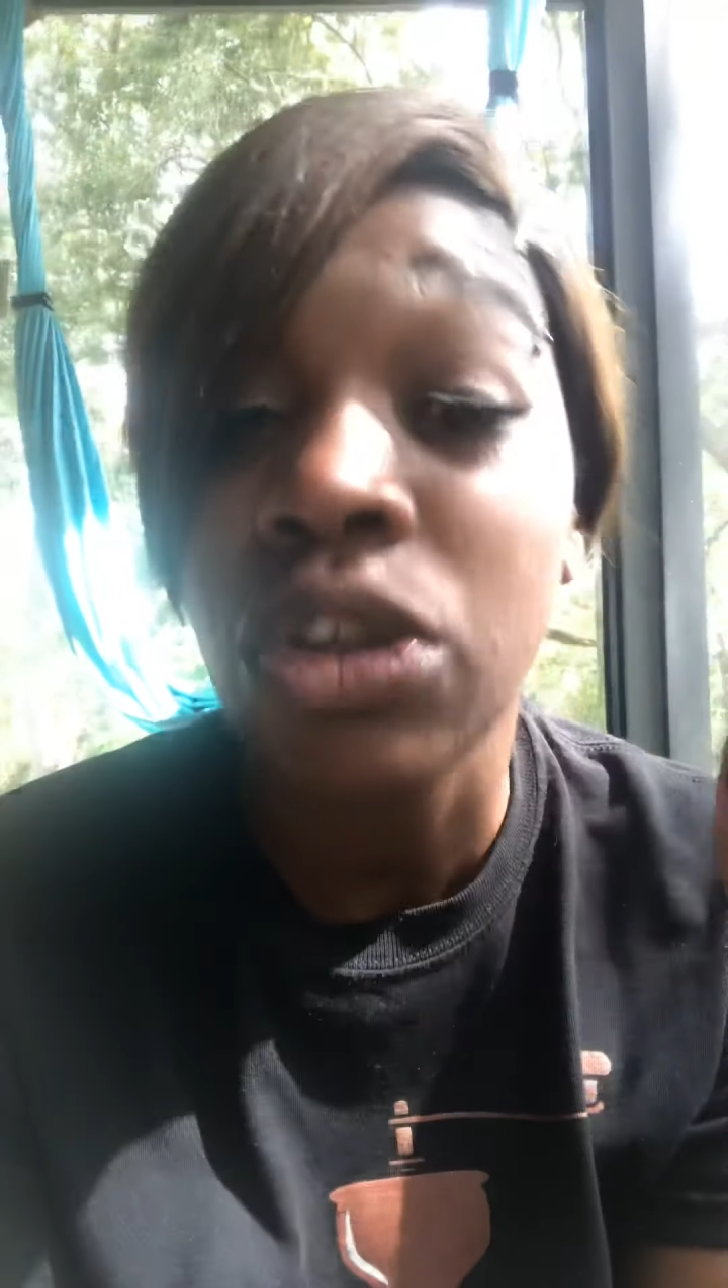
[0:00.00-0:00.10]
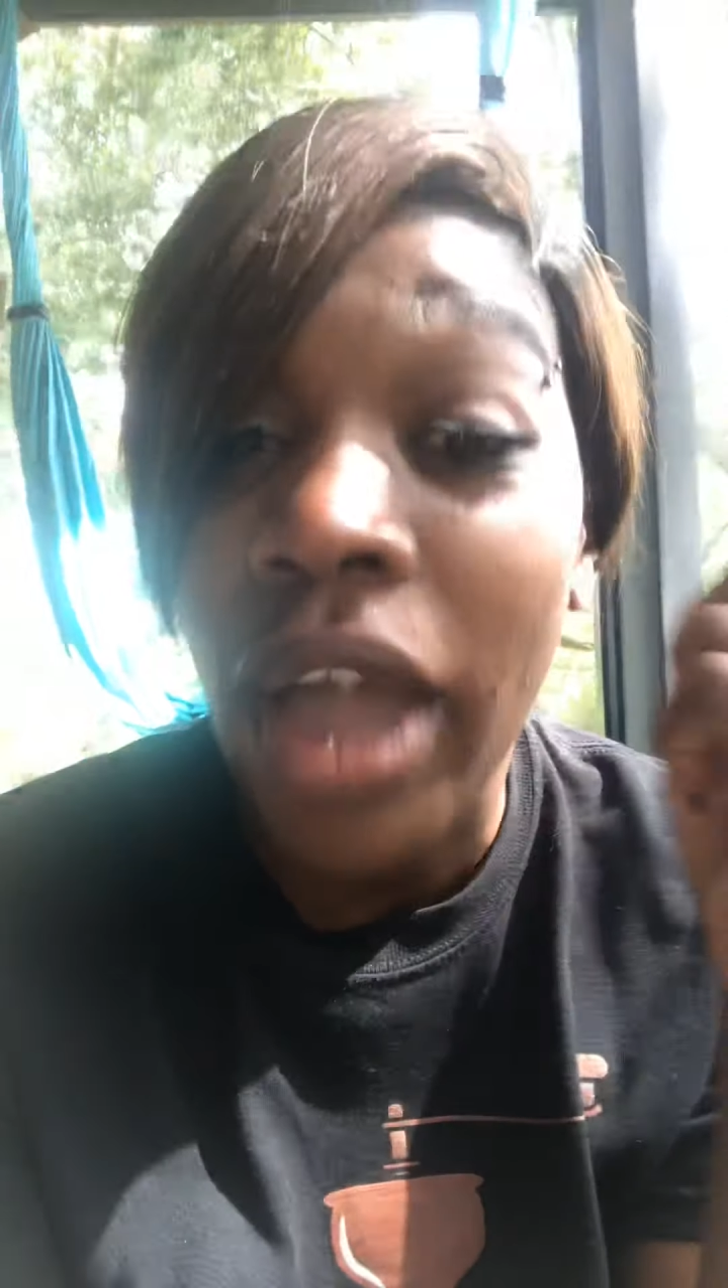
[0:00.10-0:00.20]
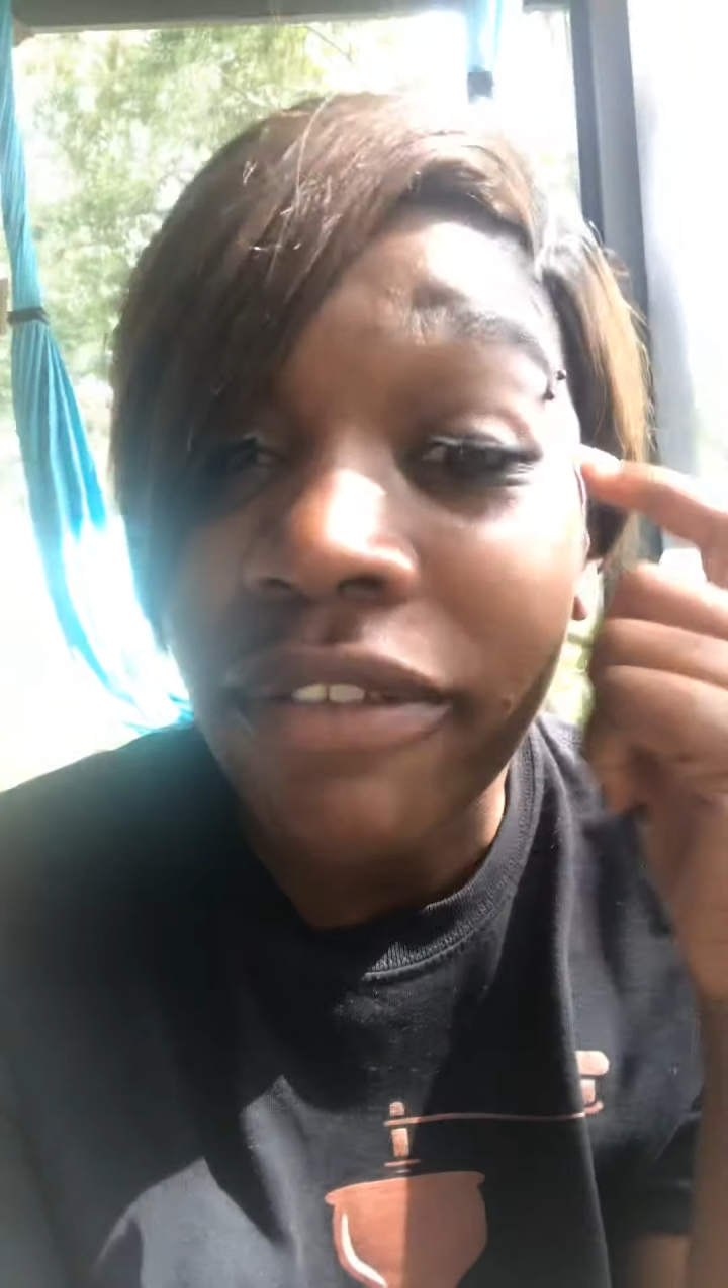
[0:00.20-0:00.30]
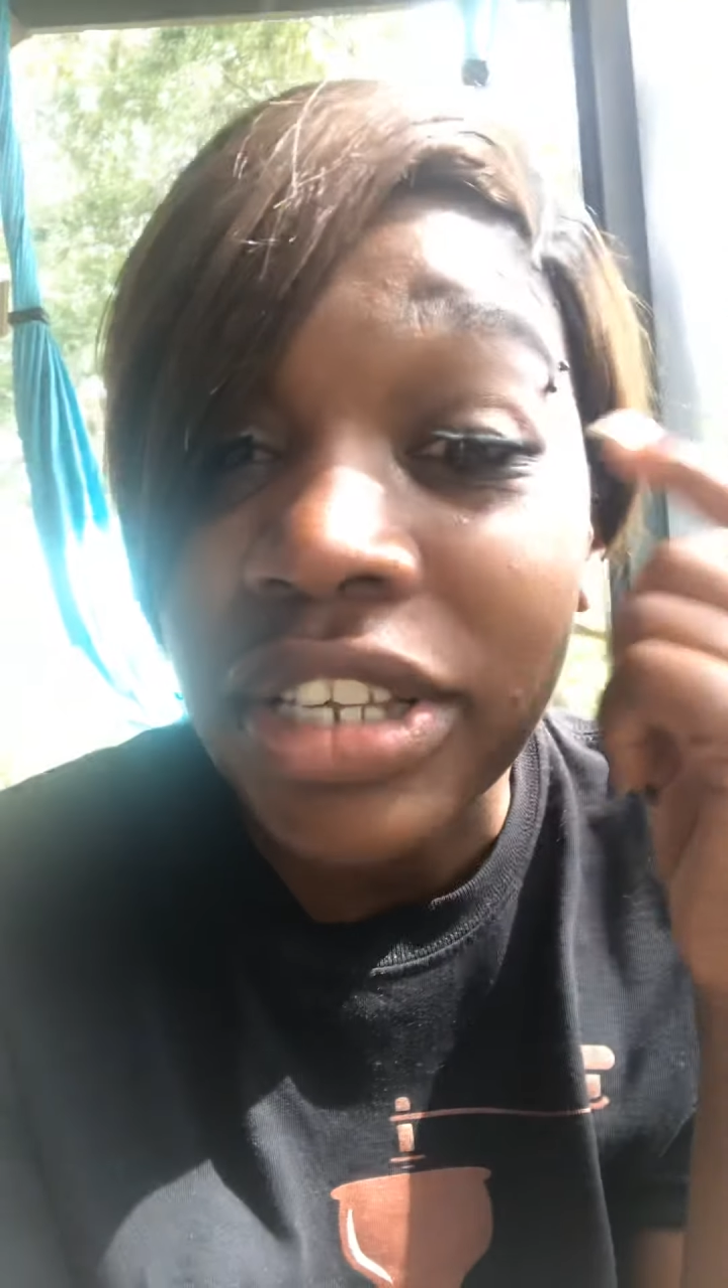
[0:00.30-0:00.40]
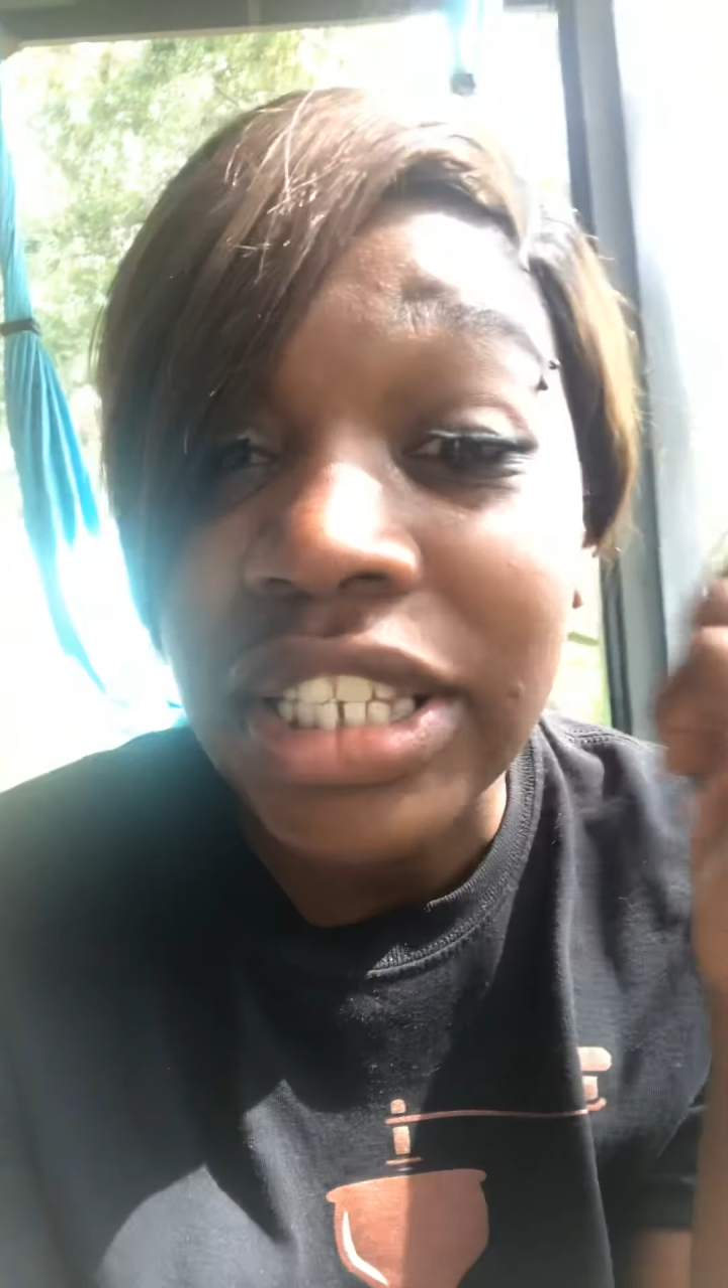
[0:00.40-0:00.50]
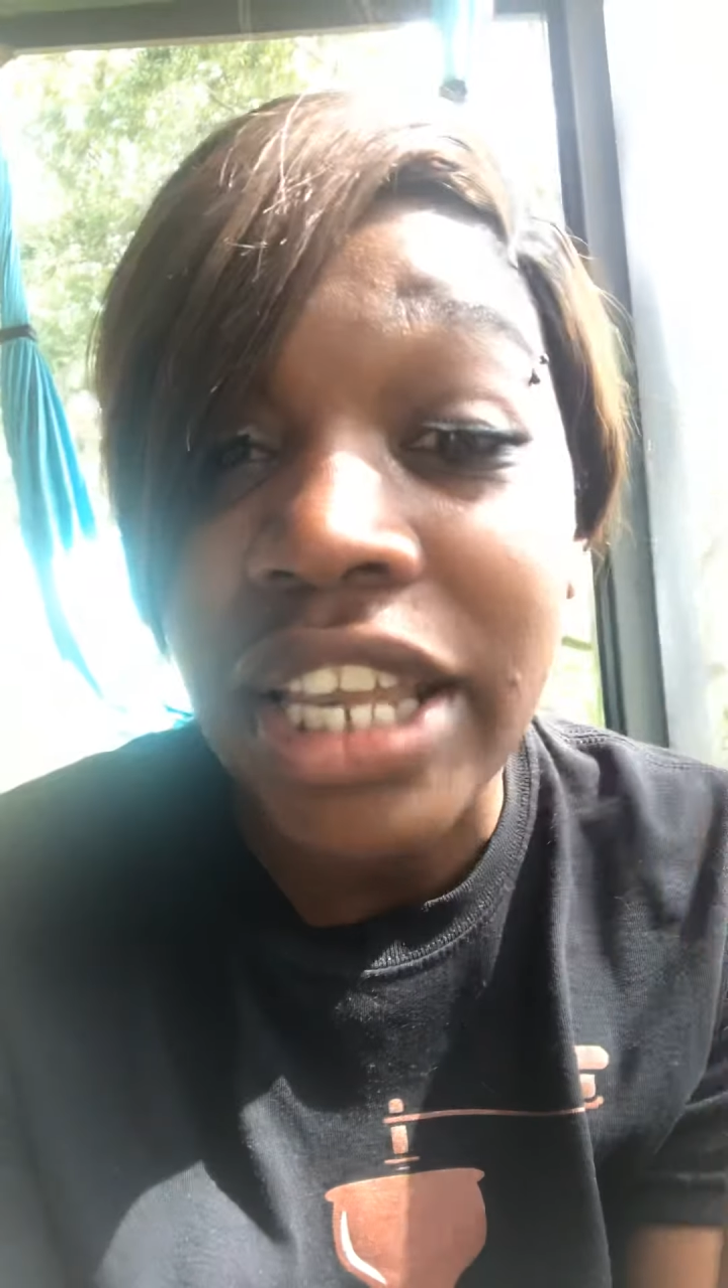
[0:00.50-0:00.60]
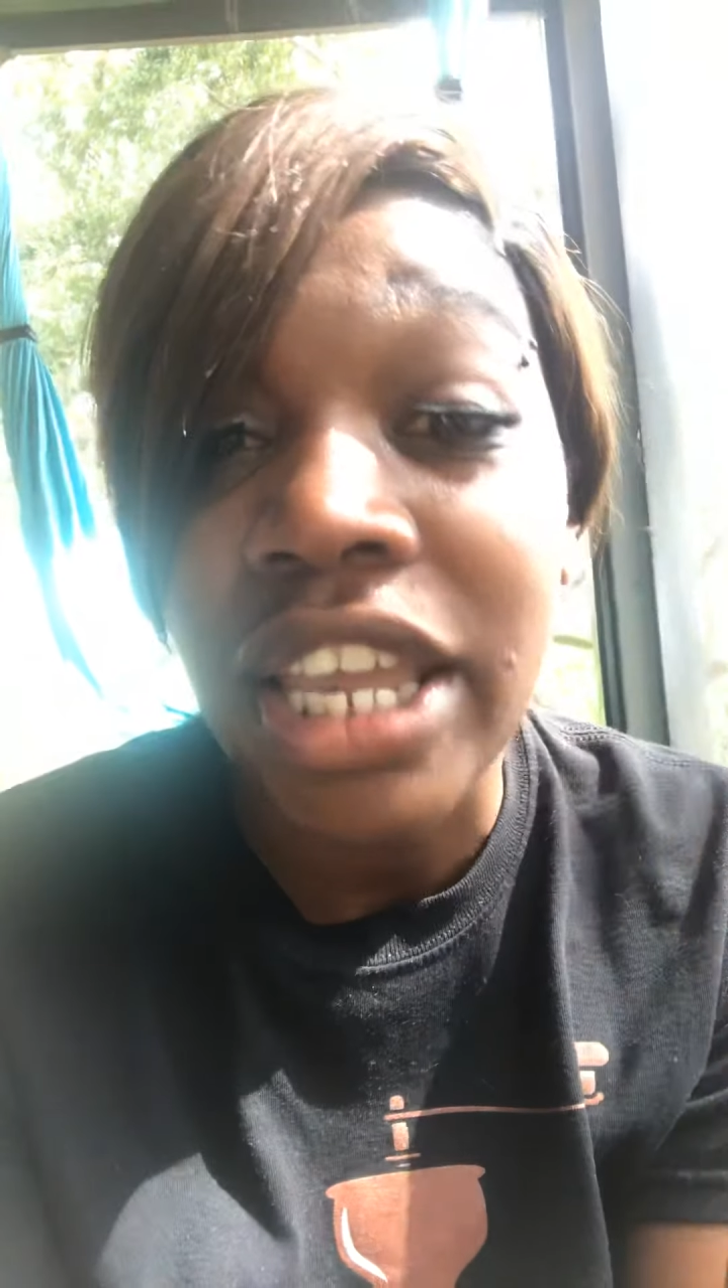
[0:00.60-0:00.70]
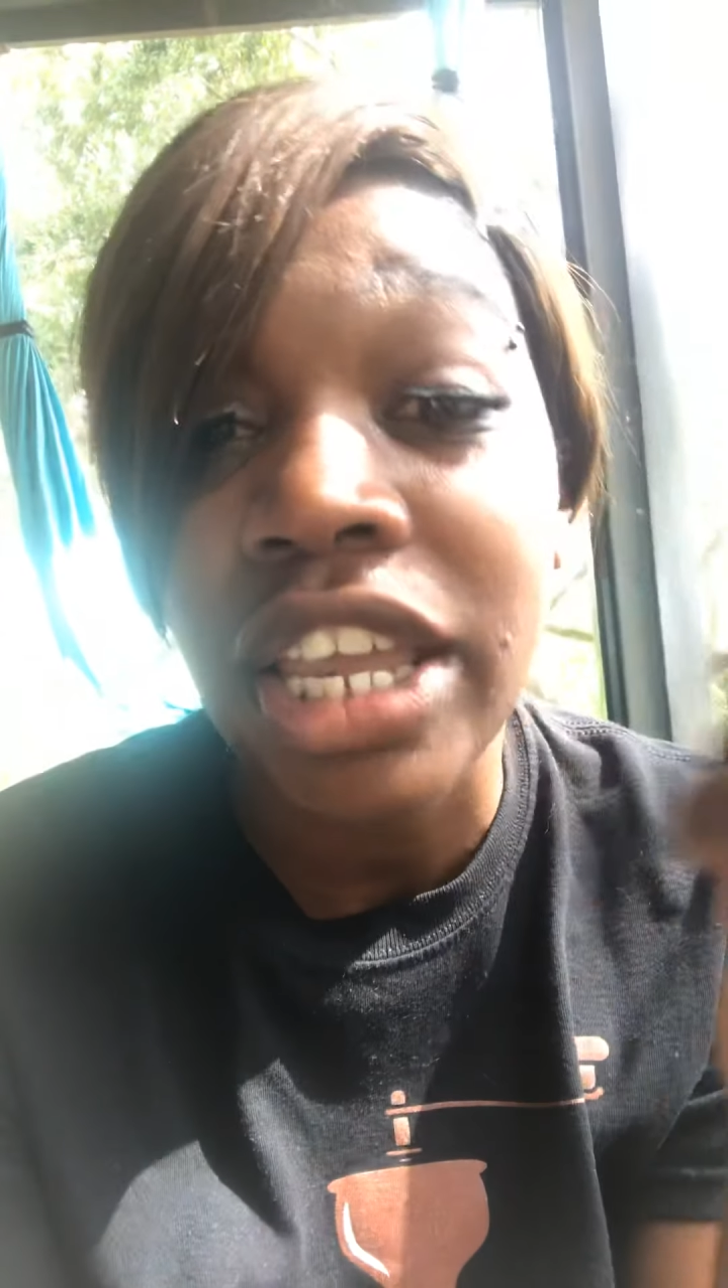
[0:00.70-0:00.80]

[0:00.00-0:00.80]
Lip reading: you have to second